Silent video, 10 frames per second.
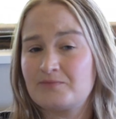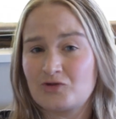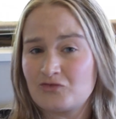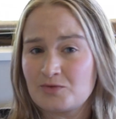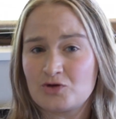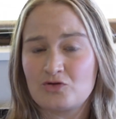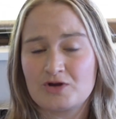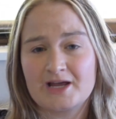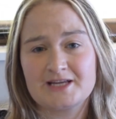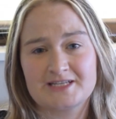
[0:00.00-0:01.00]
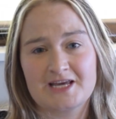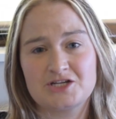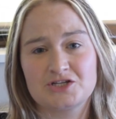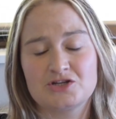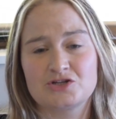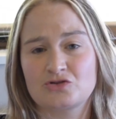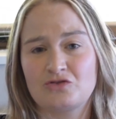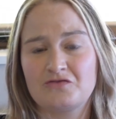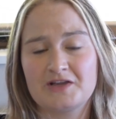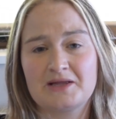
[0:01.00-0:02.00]
government organisations
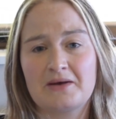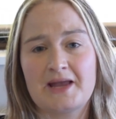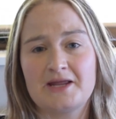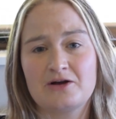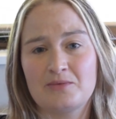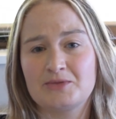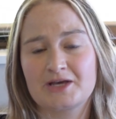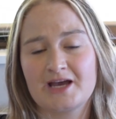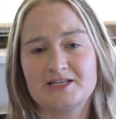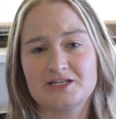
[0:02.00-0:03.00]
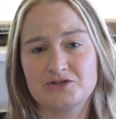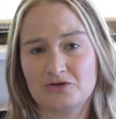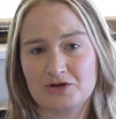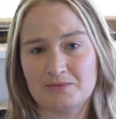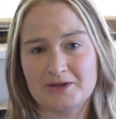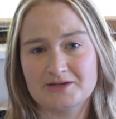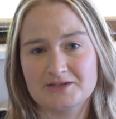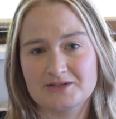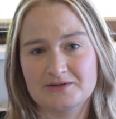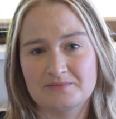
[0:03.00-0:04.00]
or fill out any complicated
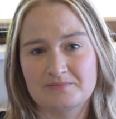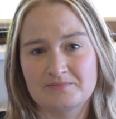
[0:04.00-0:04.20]
documents.